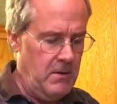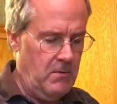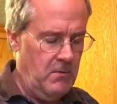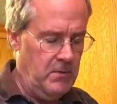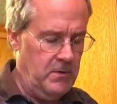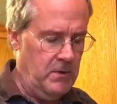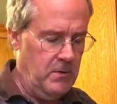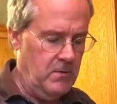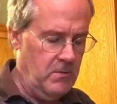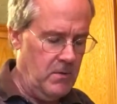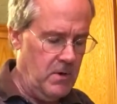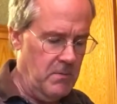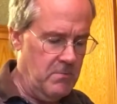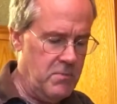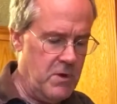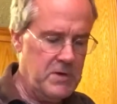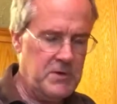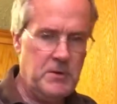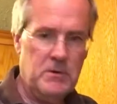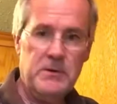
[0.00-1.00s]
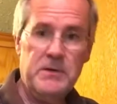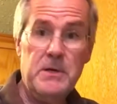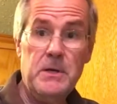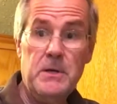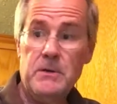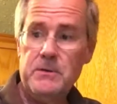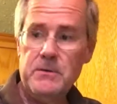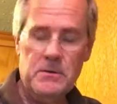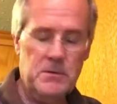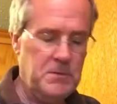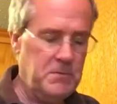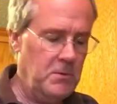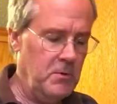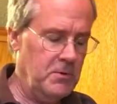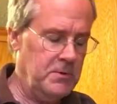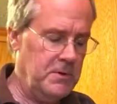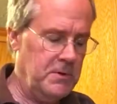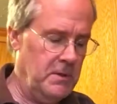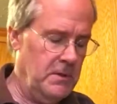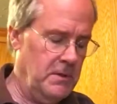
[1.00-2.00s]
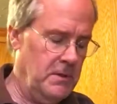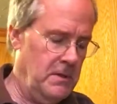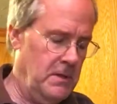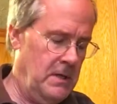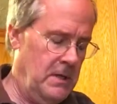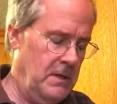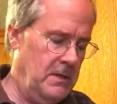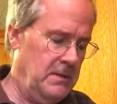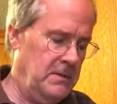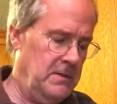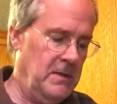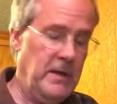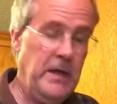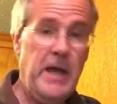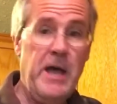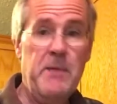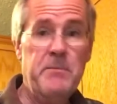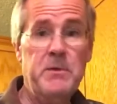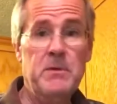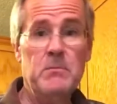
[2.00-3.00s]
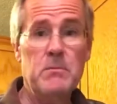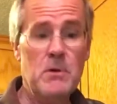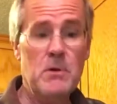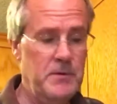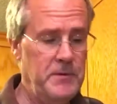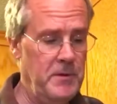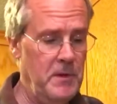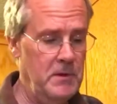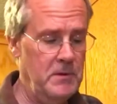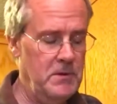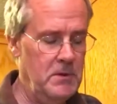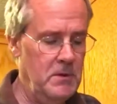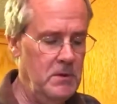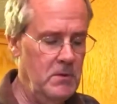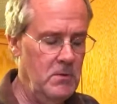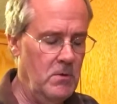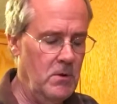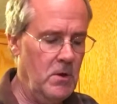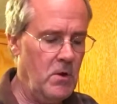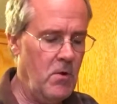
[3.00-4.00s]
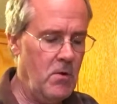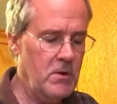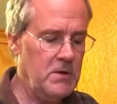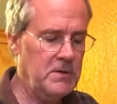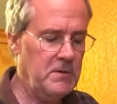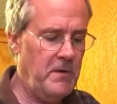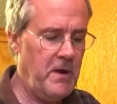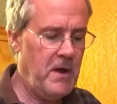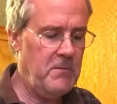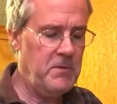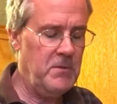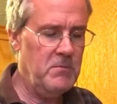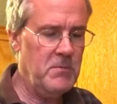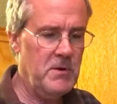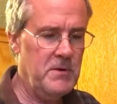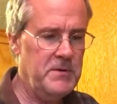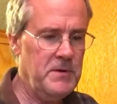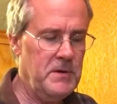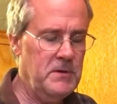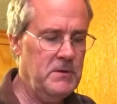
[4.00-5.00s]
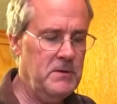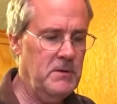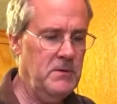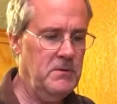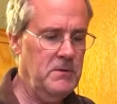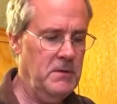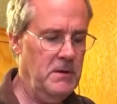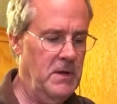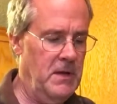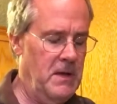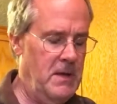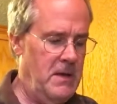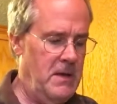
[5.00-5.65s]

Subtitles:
when you brush your teeth, you're supposed to sing happy birthday to you, a chorus of happy birthday to you, and